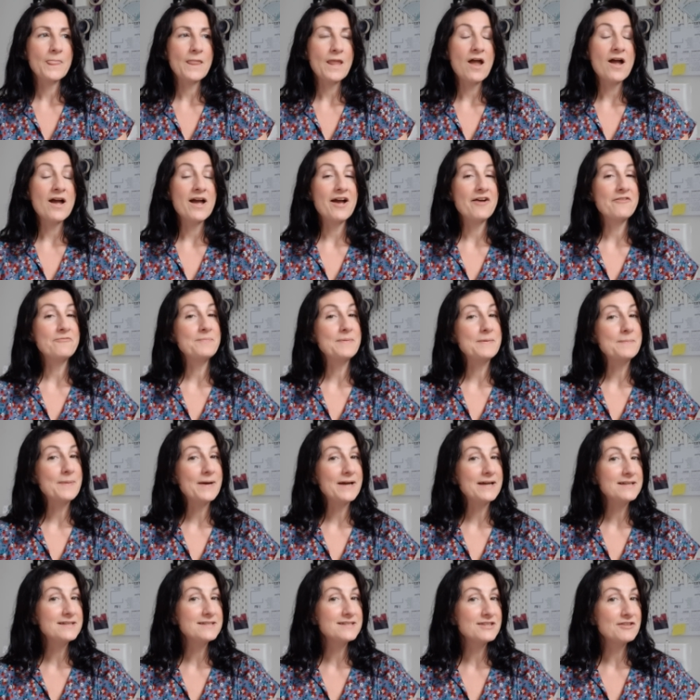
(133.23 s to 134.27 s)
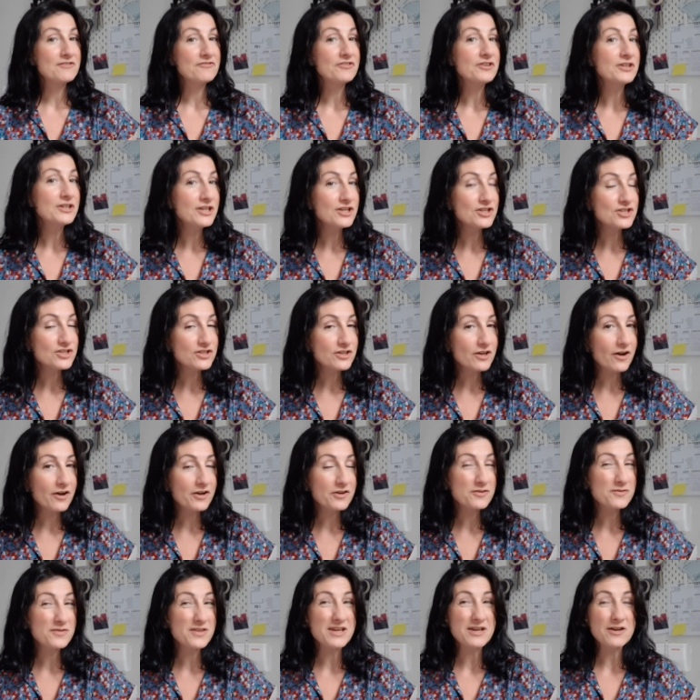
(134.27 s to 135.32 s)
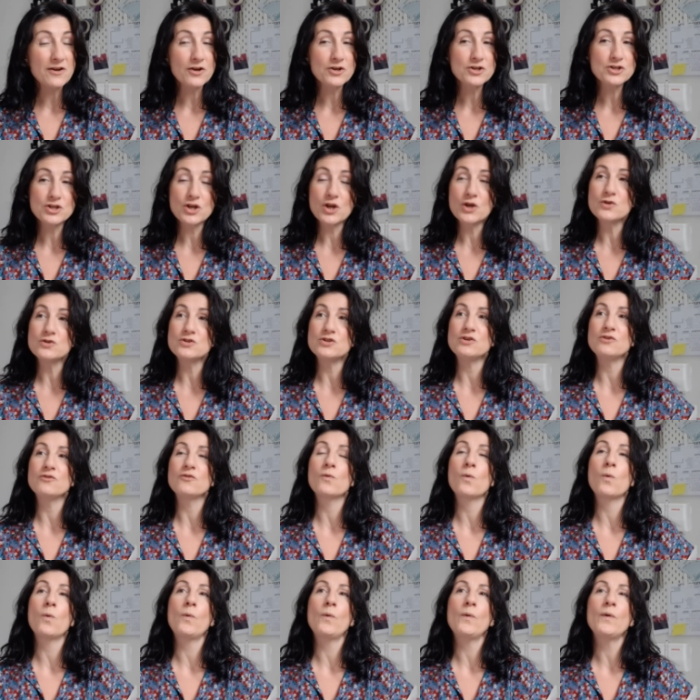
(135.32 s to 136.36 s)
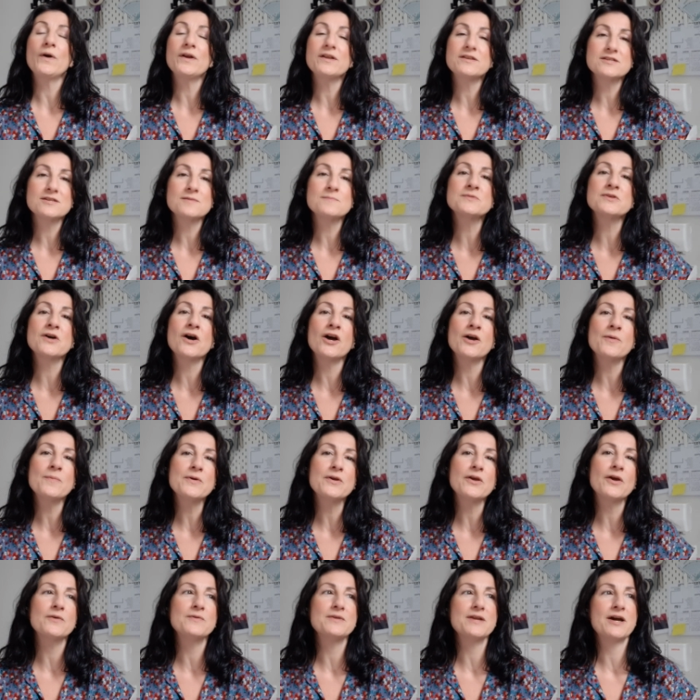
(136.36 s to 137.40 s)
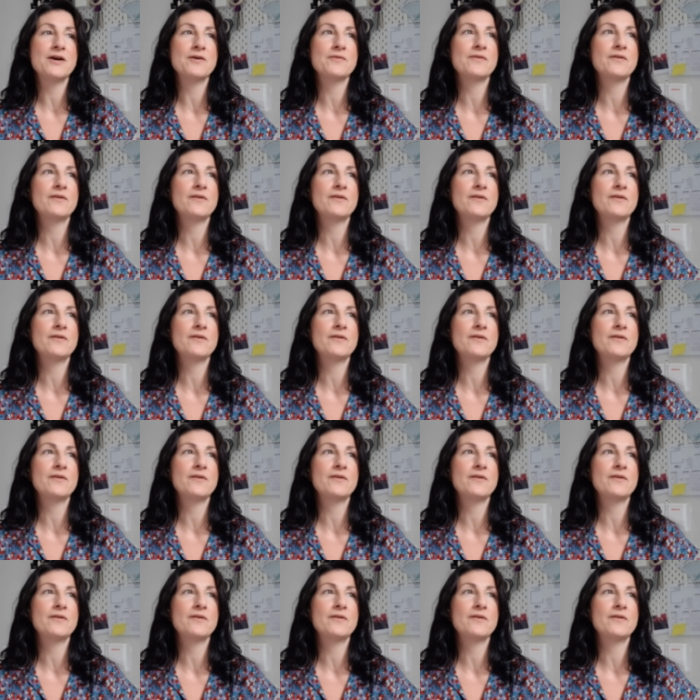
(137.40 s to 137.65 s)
I have been painting the furniture that I think I showed you quite some time ago now,